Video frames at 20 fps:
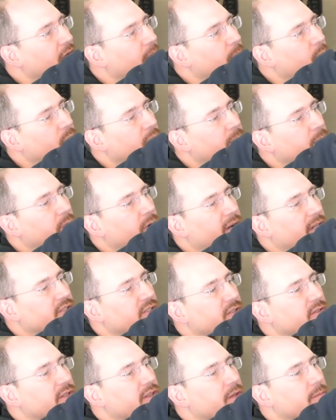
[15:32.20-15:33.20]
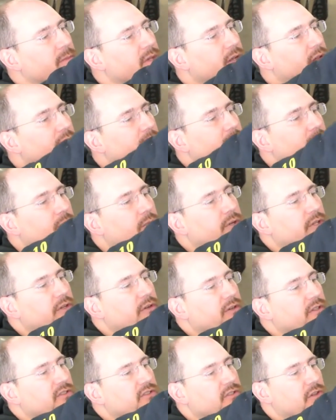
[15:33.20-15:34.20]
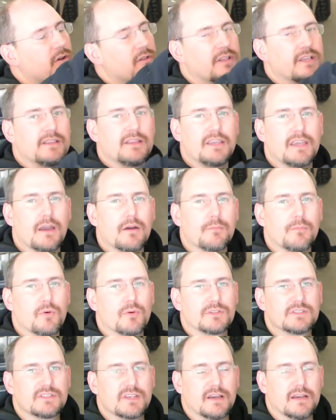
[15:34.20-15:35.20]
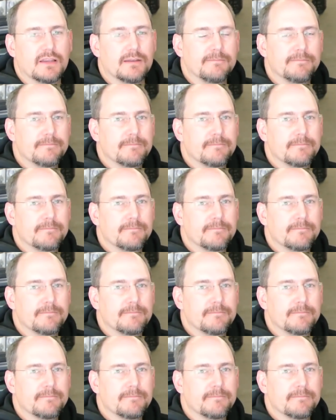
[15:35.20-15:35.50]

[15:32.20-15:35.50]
upward pressure in the middle when you're installing the outboard side.